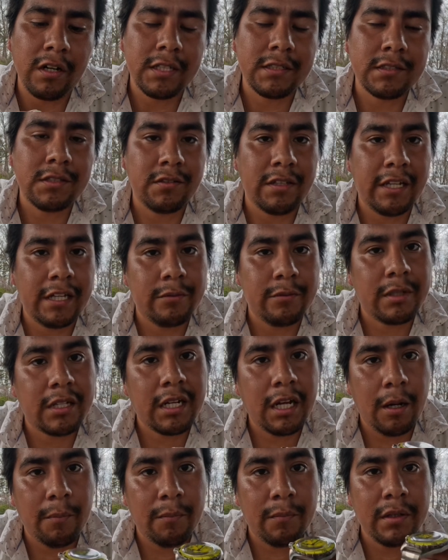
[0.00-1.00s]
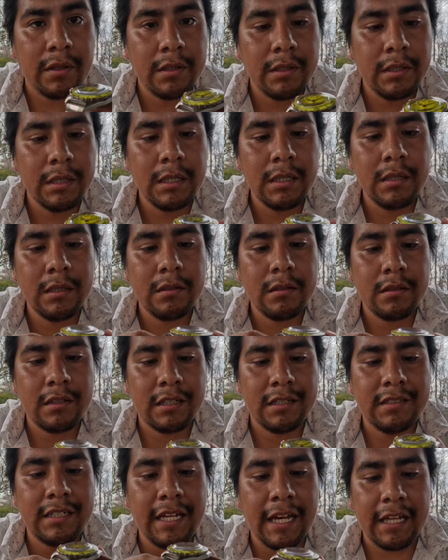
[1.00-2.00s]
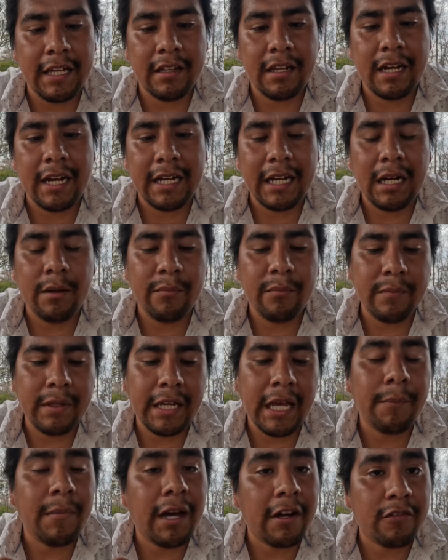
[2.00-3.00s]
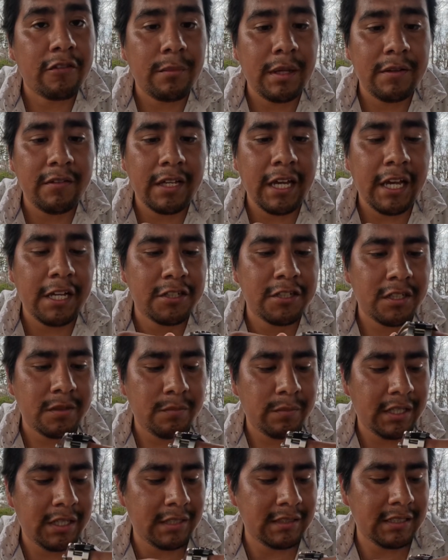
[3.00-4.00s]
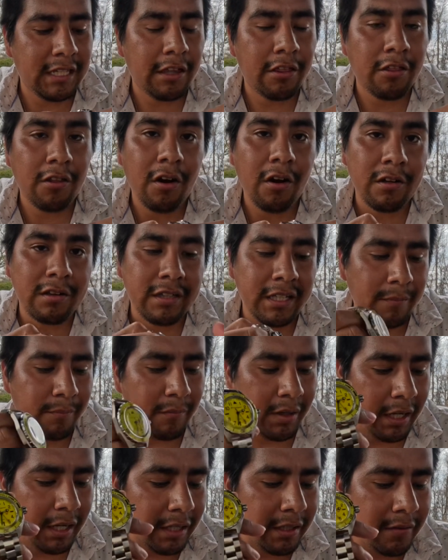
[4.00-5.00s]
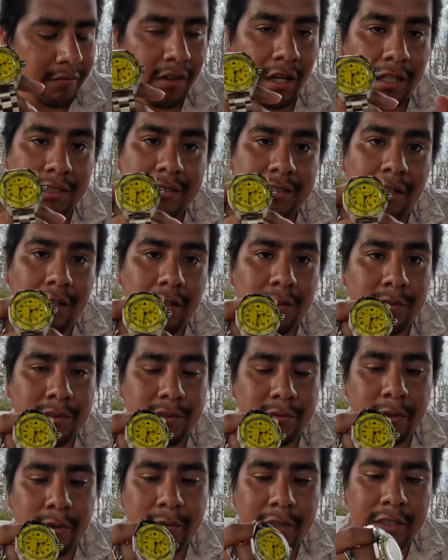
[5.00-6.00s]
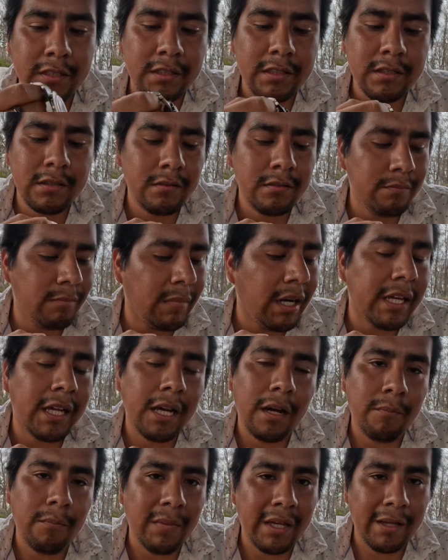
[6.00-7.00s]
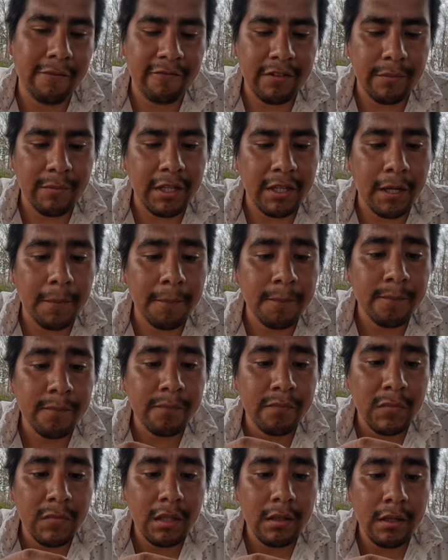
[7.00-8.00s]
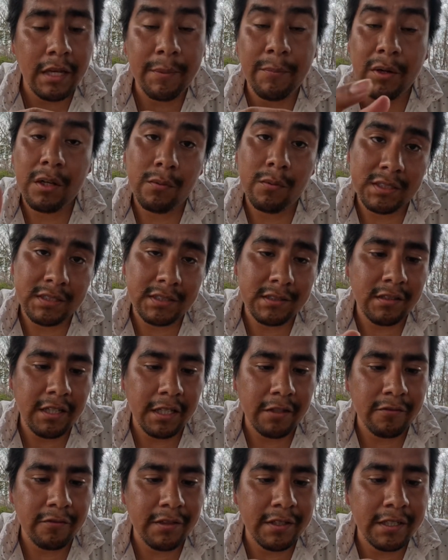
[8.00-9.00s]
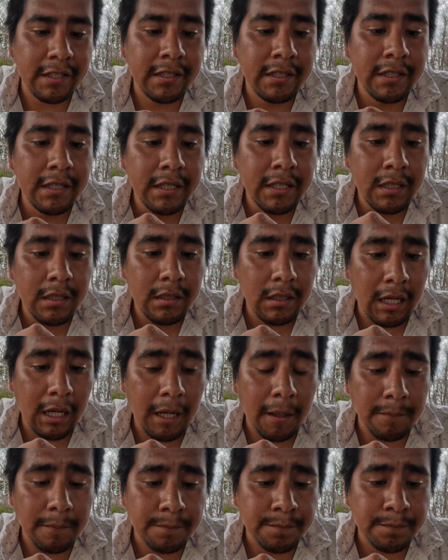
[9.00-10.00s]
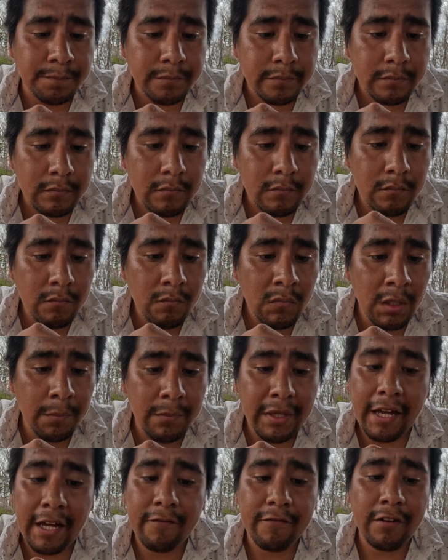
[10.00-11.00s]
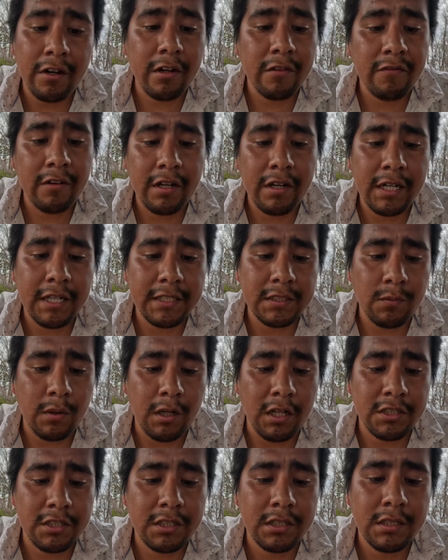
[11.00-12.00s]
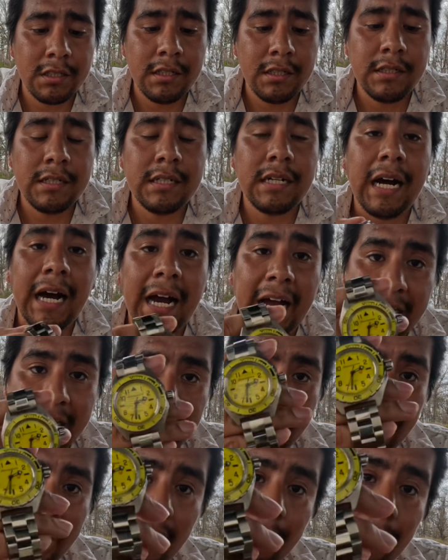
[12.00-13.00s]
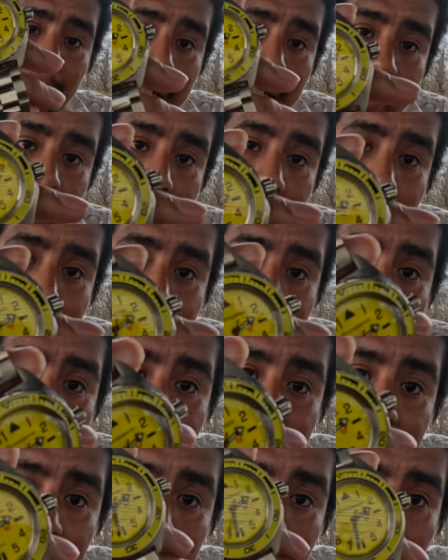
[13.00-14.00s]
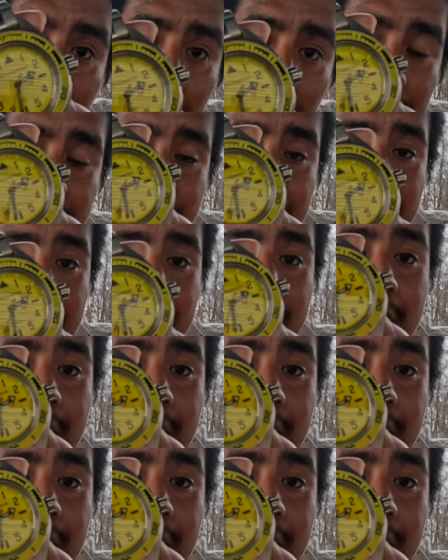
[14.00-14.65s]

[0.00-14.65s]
it so that it would come the day that I came back from my vacation, because I thought that my Vostok was ruined, my Amphibia, but it wasn't, thankfully. Yeah, very, very nice watch. Highly recommended. Definitely pops.